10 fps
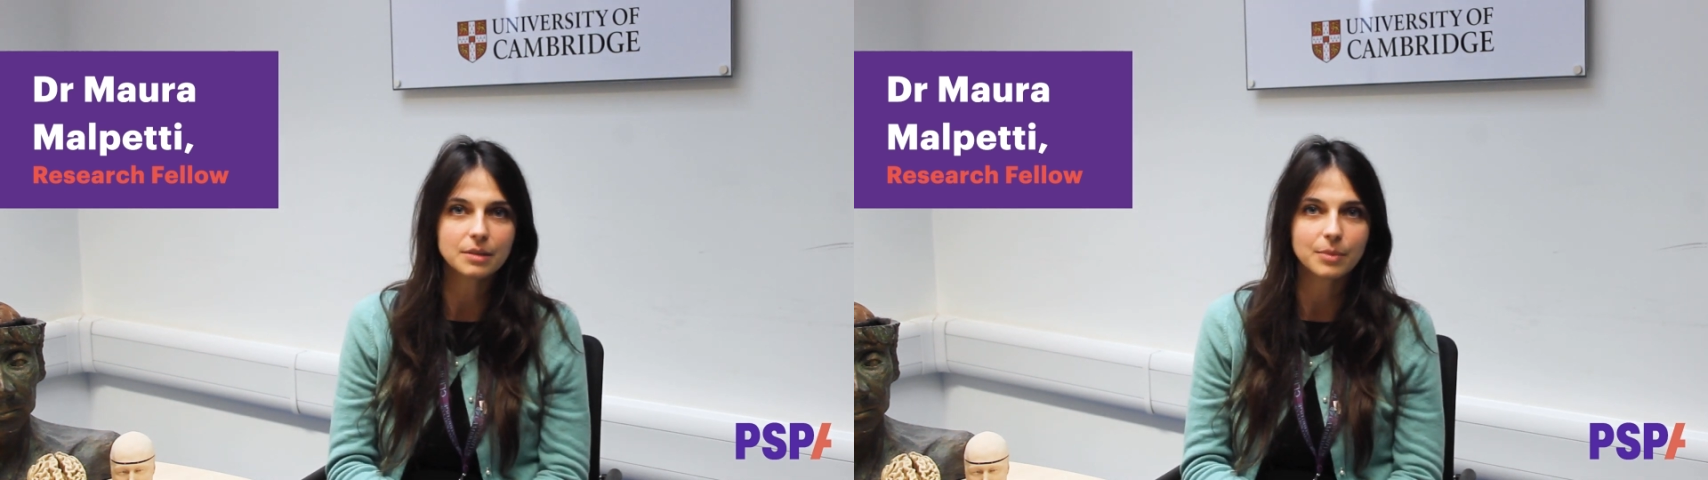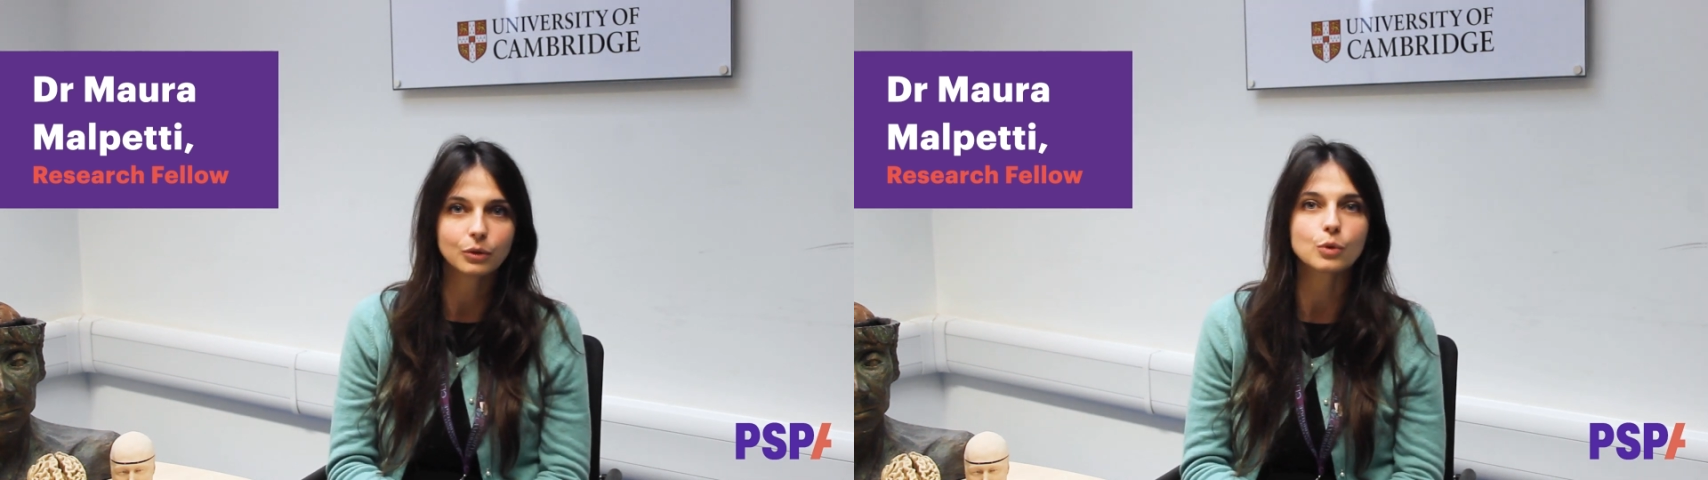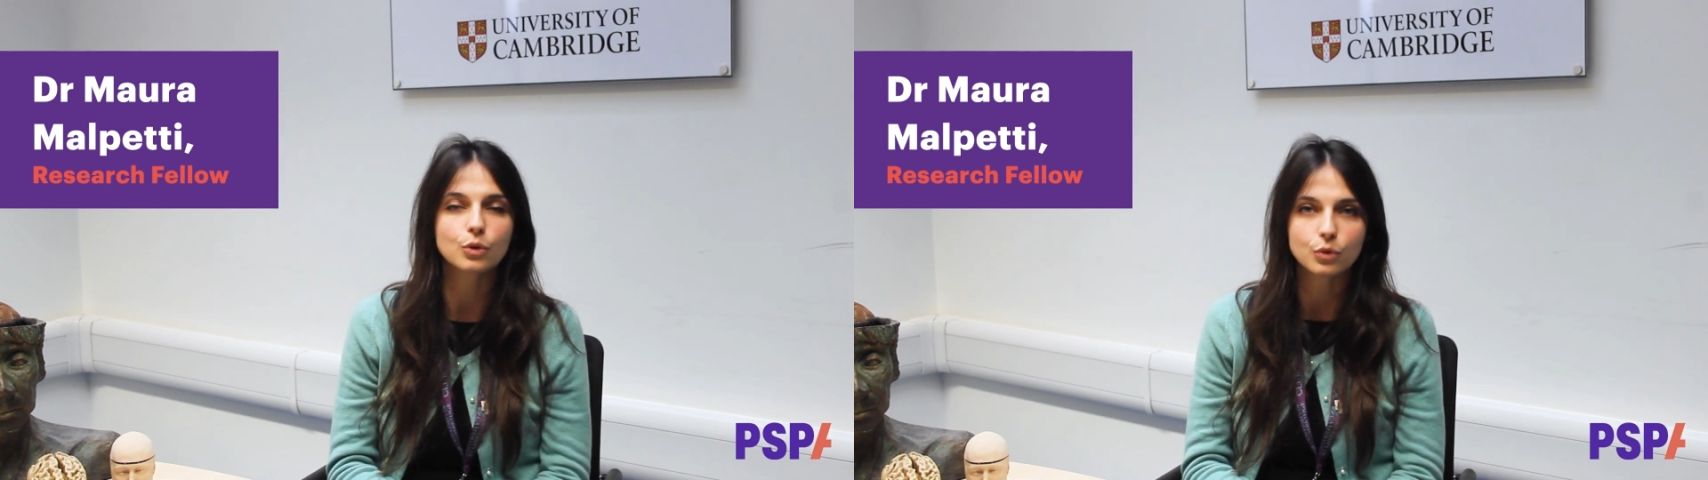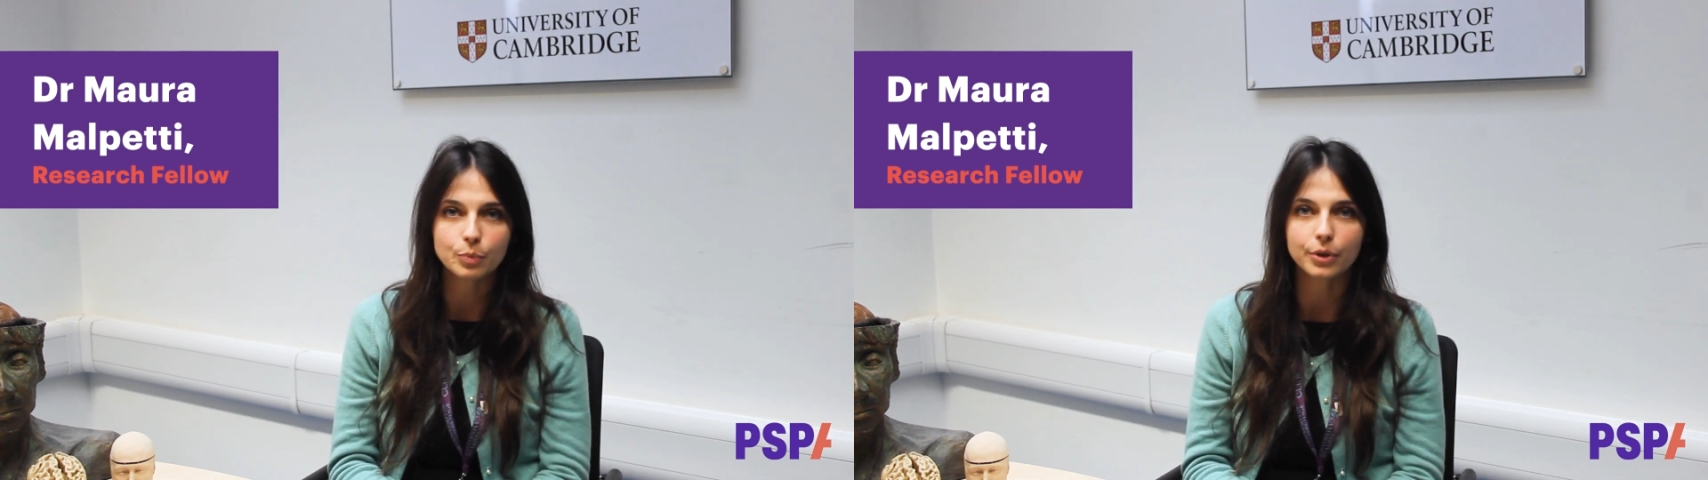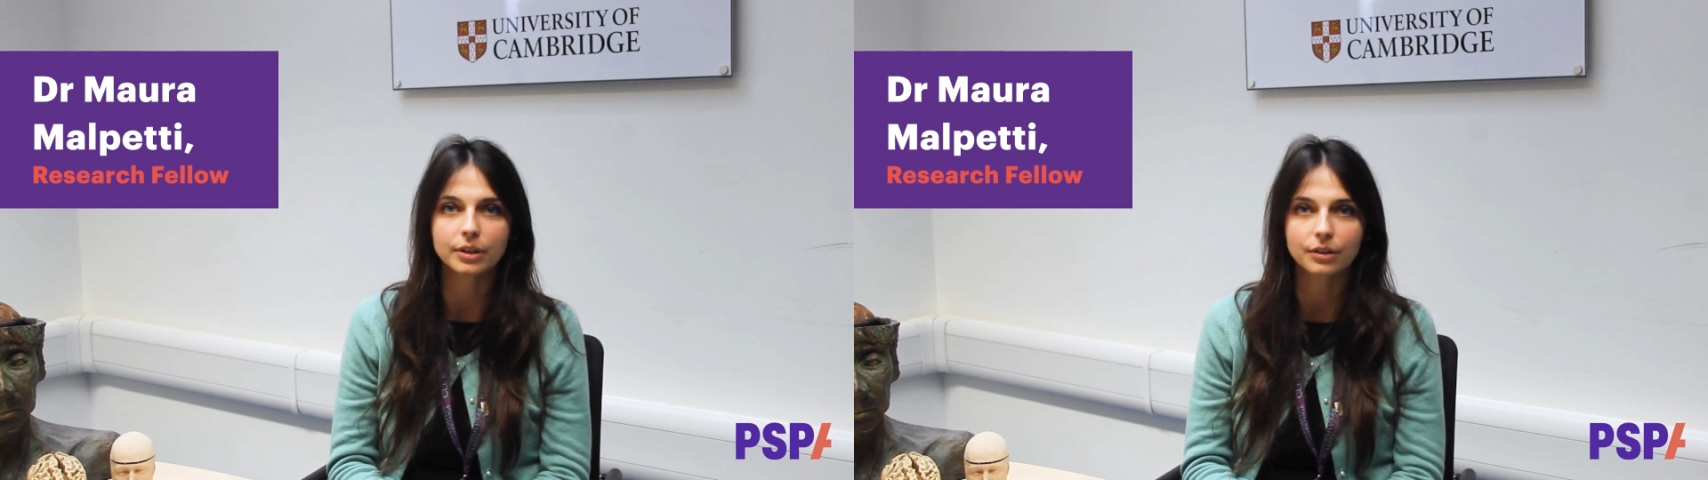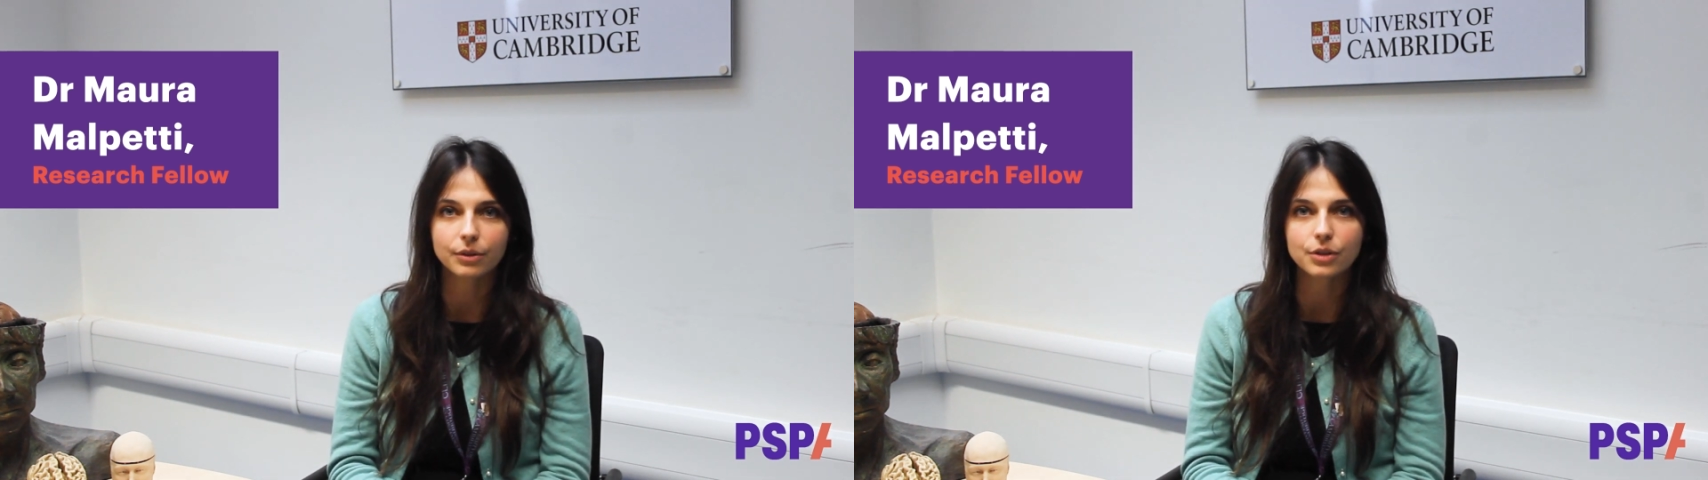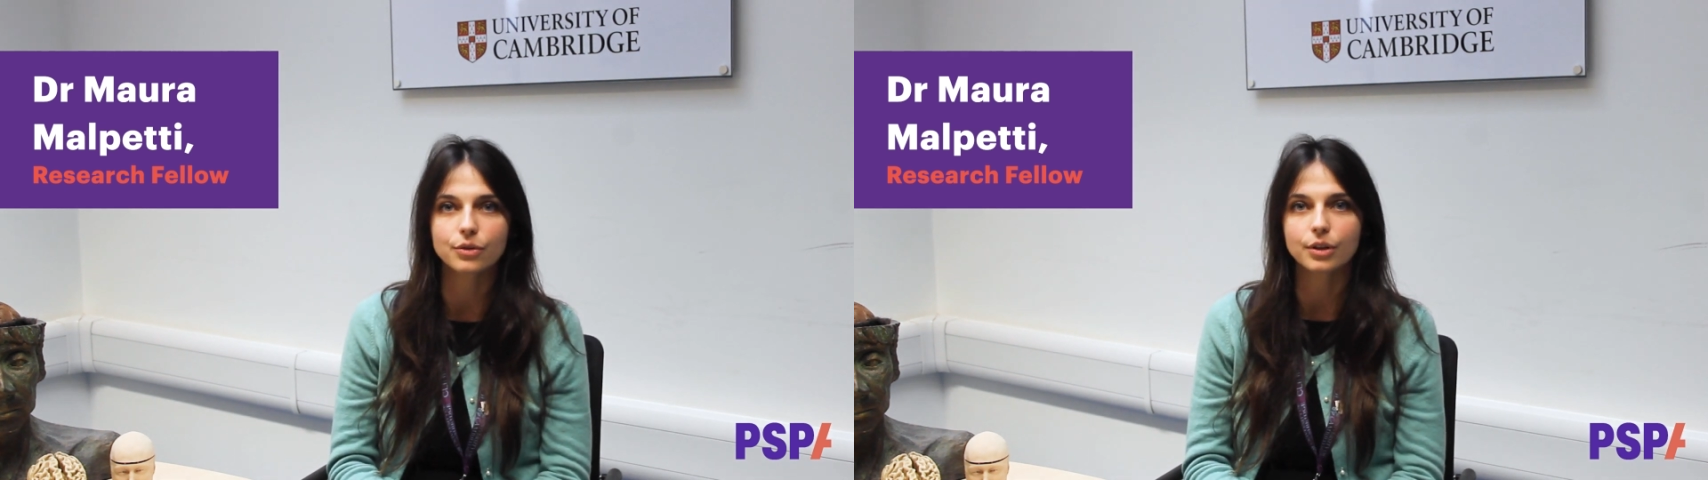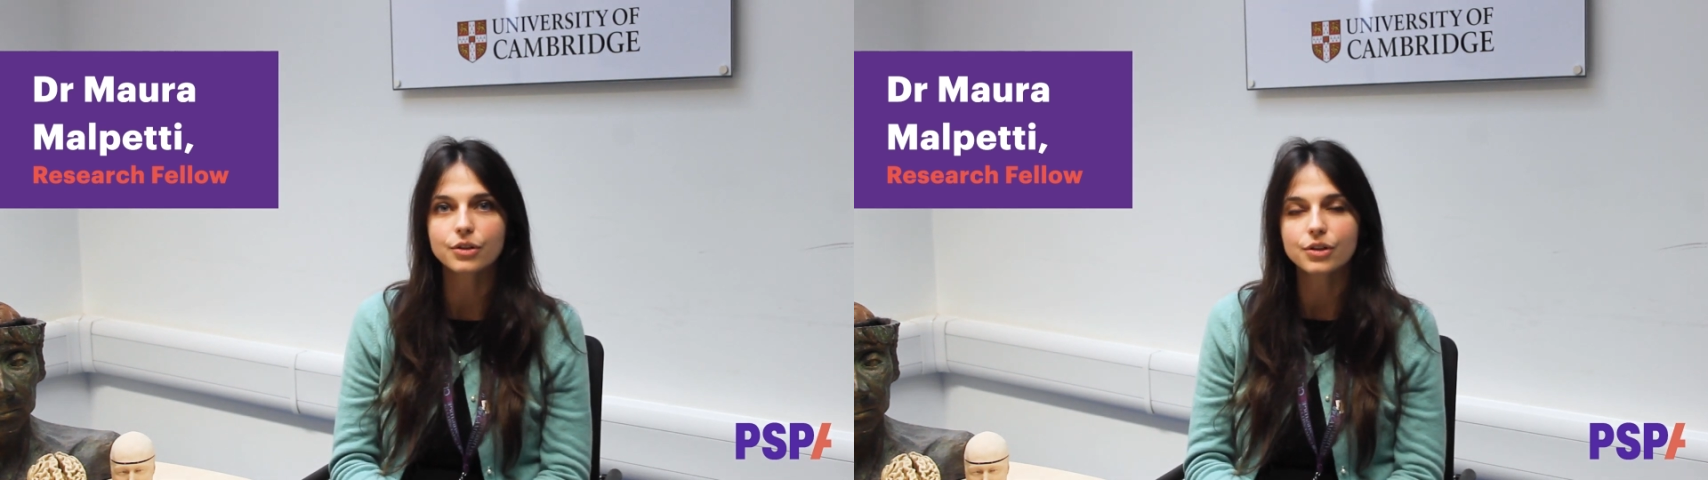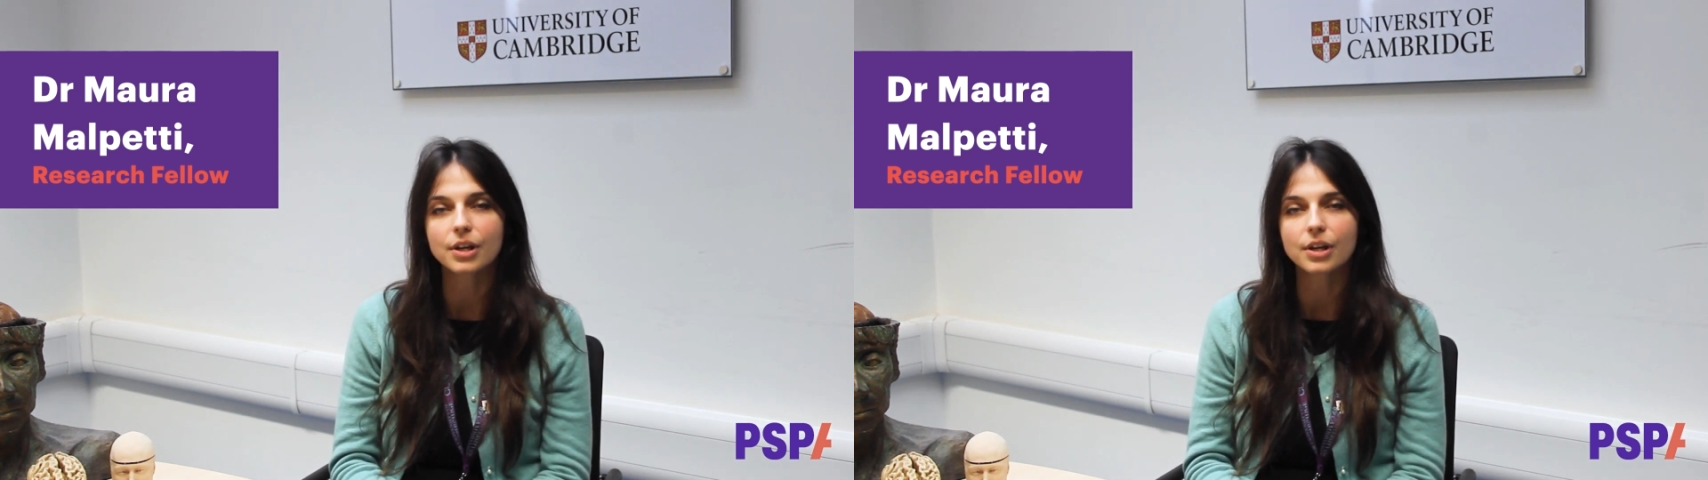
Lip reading: but also supporting research